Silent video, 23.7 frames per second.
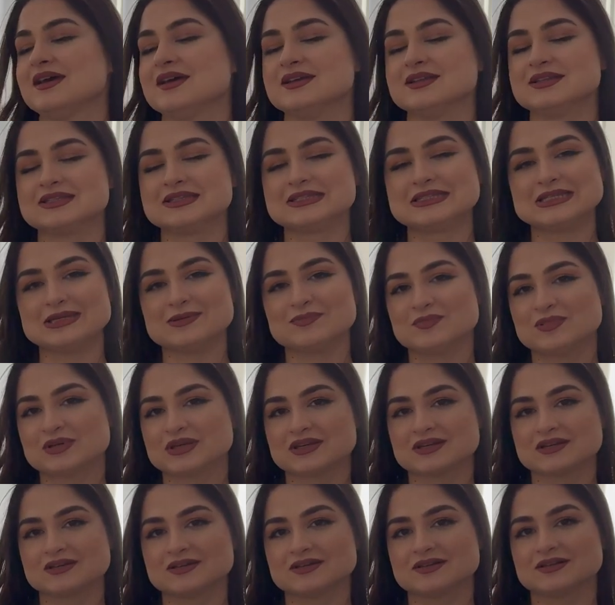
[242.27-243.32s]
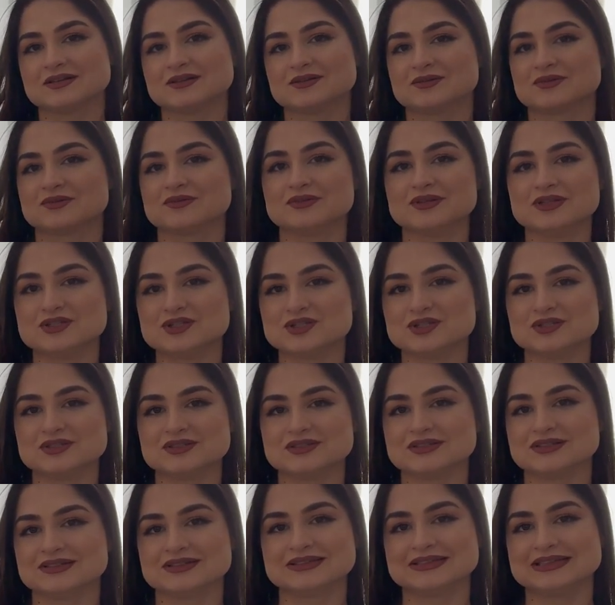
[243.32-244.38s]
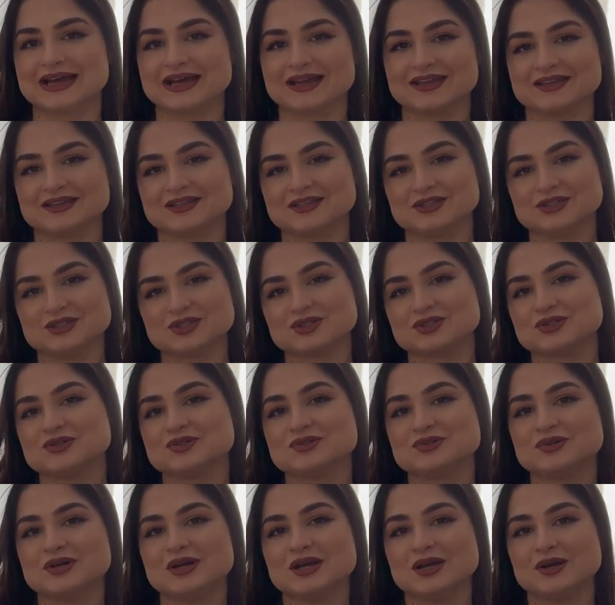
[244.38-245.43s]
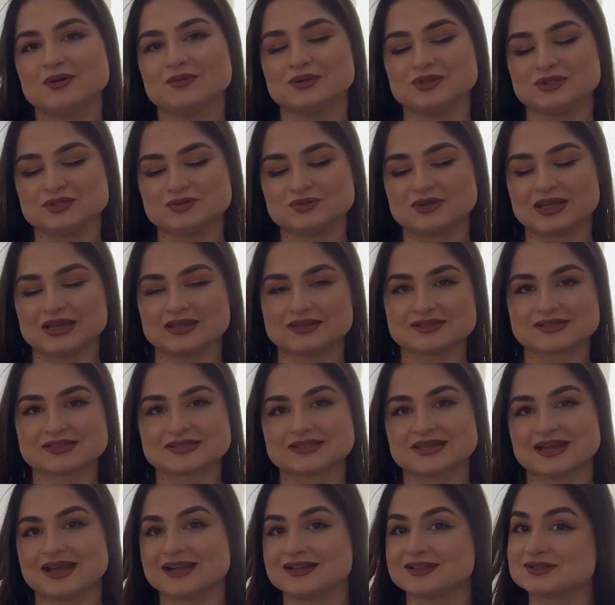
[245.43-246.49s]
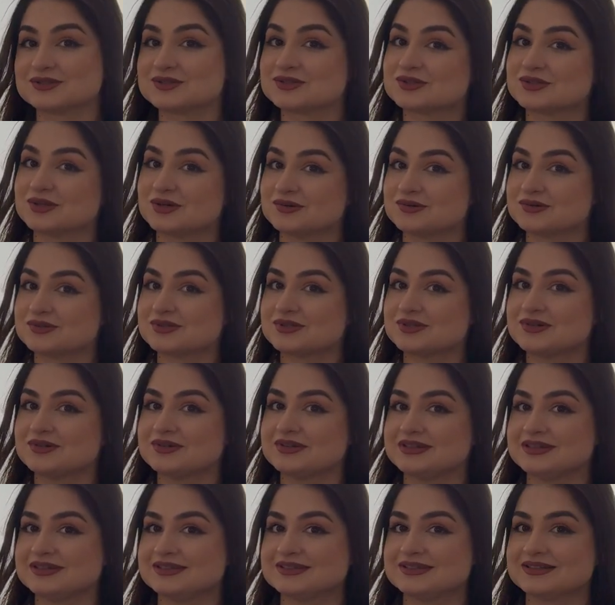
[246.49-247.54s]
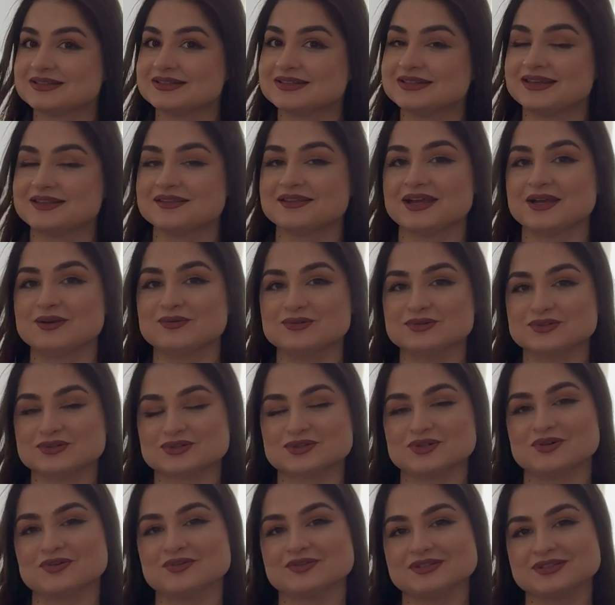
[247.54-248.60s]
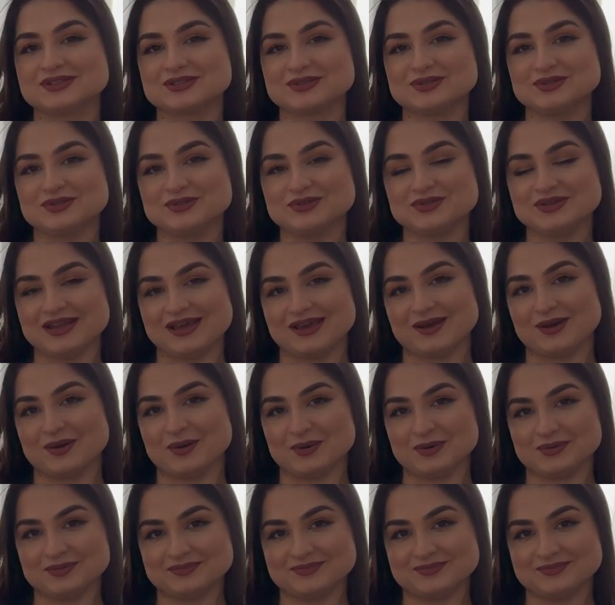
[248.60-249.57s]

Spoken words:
a typical original Nike shoe which you can style so easily, and I will show this to you now.